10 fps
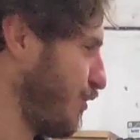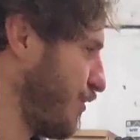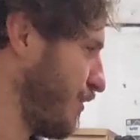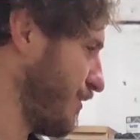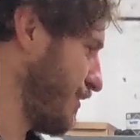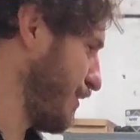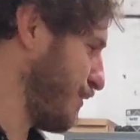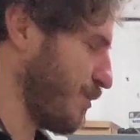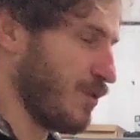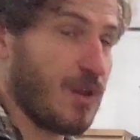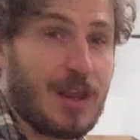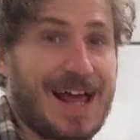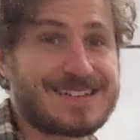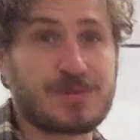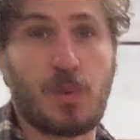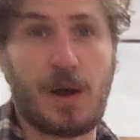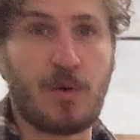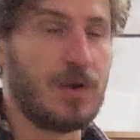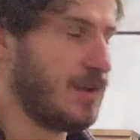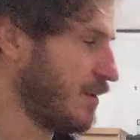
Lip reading: that lasts well,